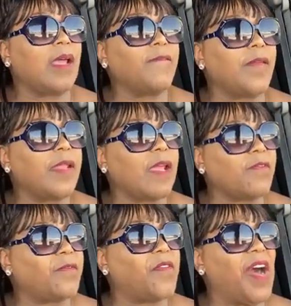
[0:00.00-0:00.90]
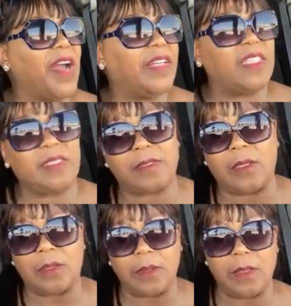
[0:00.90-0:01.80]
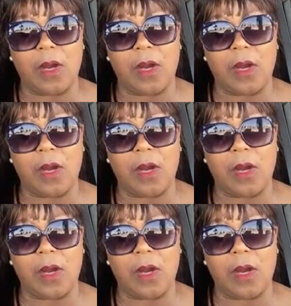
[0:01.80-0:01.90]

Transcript: And I find it so